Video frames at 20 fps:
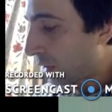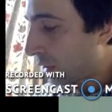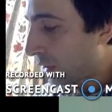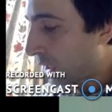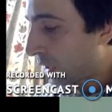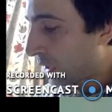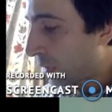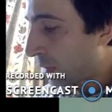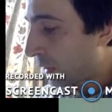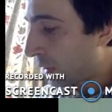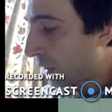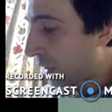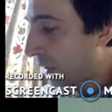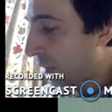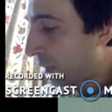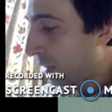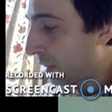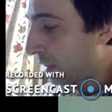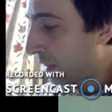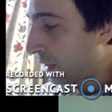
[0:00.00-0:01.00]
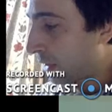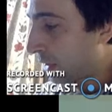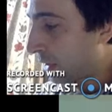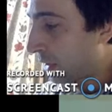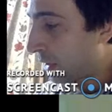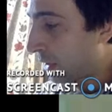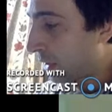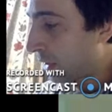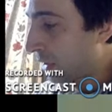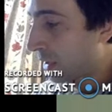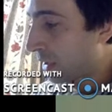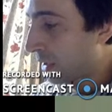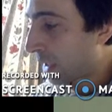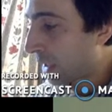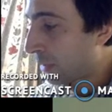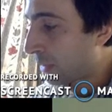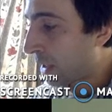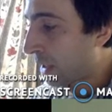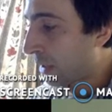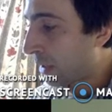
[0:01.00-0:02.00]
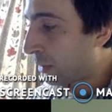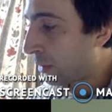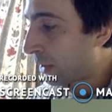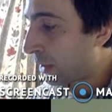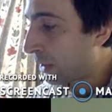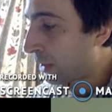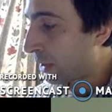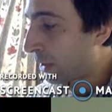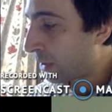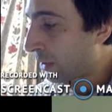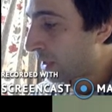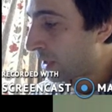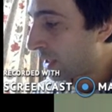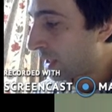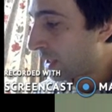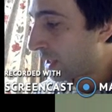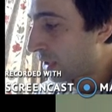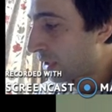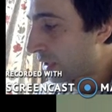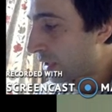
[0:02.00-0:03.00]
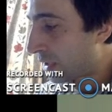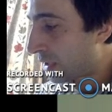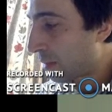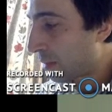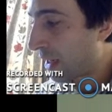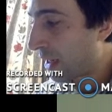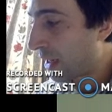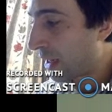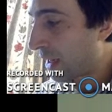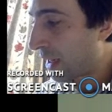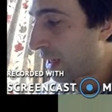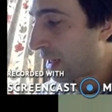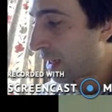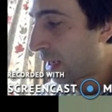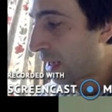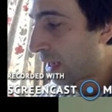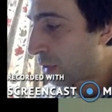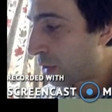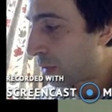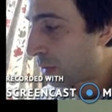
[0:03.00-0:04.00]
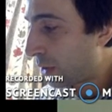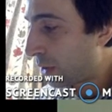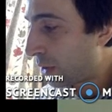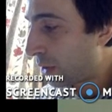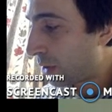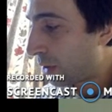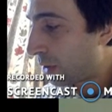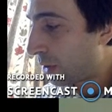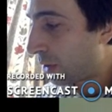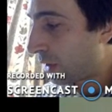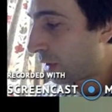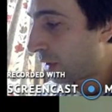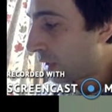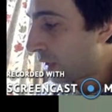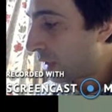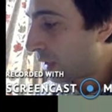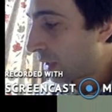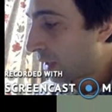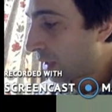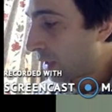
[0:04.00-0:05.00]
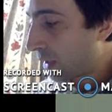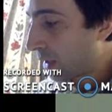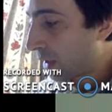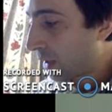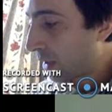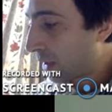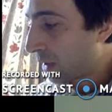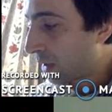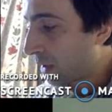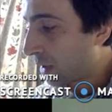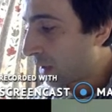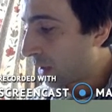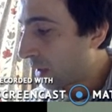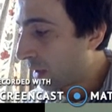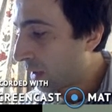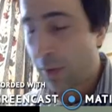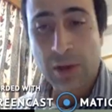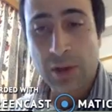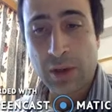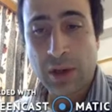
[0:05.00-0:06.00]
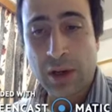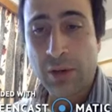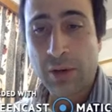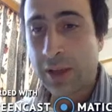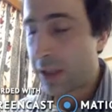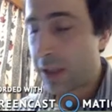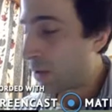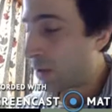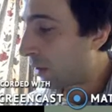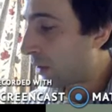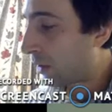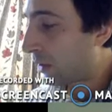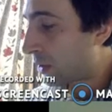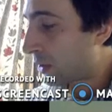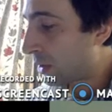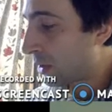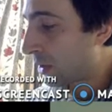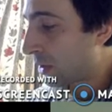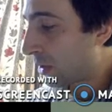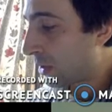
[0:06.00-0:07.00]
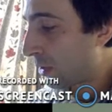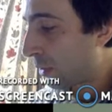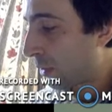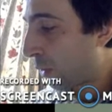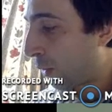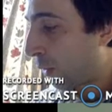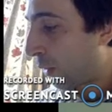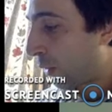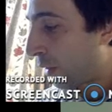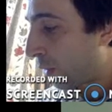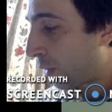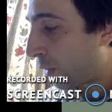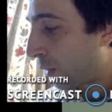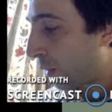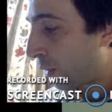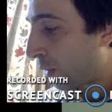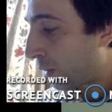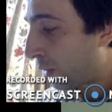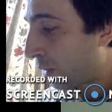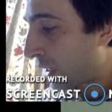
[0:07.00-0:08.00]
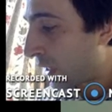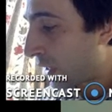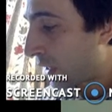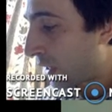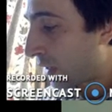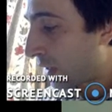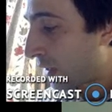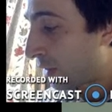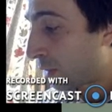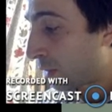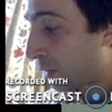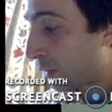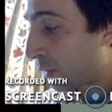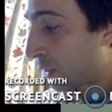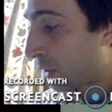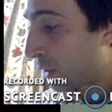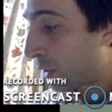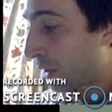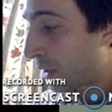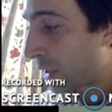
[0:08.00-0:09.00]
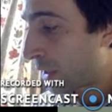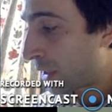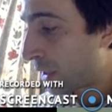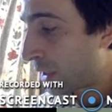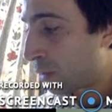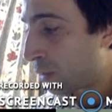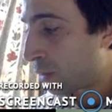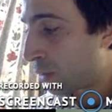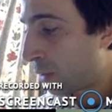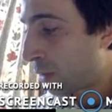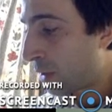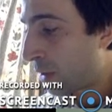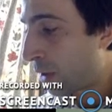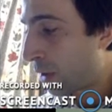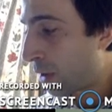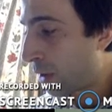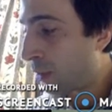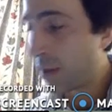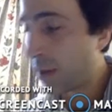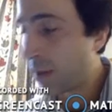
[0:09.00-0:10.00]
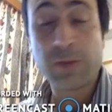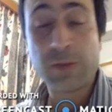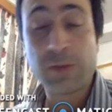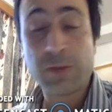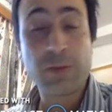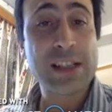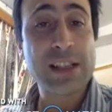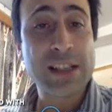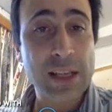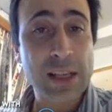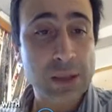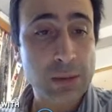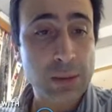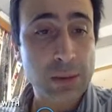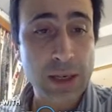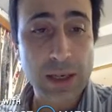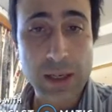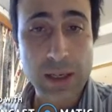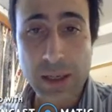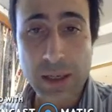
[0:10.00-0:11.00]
taxable income increase, tax payable increase, and it actually doesn't matter how much you earn. If you're up to $100,000, or you're down to $40,000, what we know with a flat tax rate